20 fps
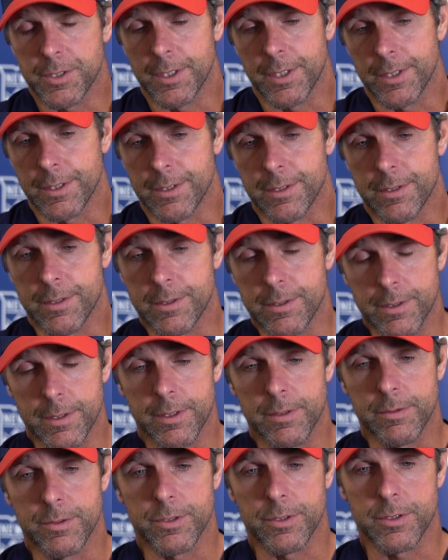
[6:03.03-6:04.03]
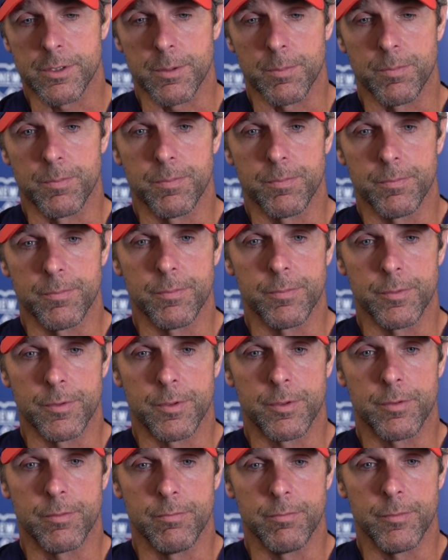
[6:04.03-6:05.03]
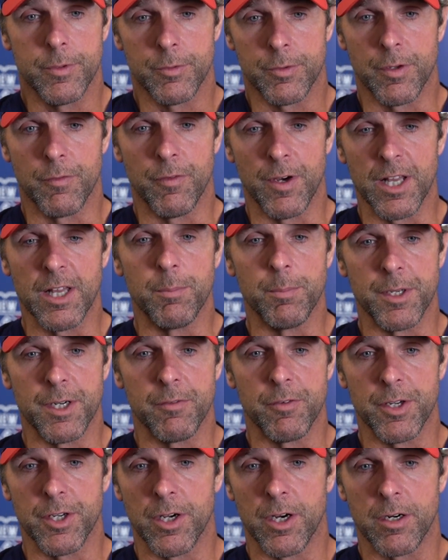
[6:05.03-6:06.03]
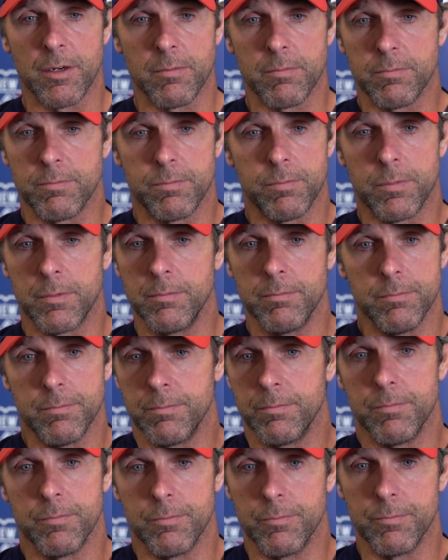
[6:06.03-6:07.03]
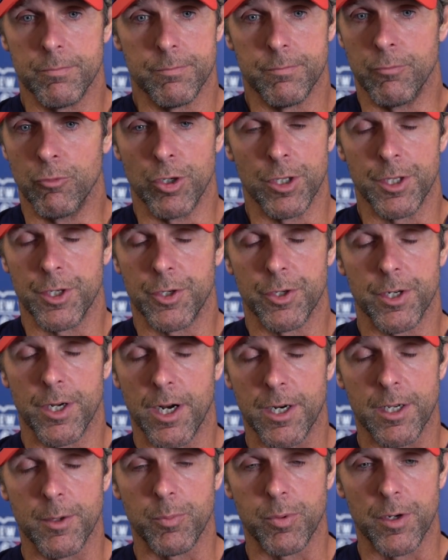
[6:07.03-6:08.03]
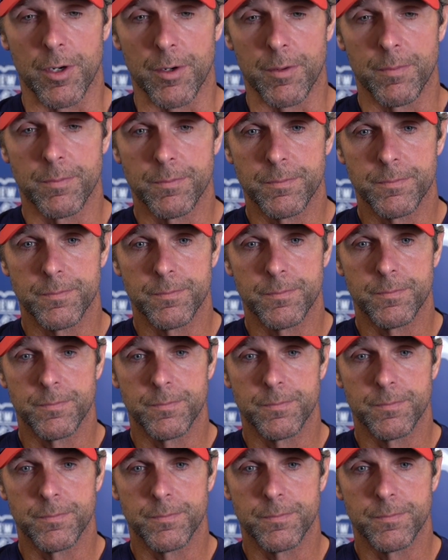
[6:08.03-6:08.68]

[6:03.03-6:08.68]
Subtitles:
I just think it's, you know, it's just the development of a young, really good hockey player.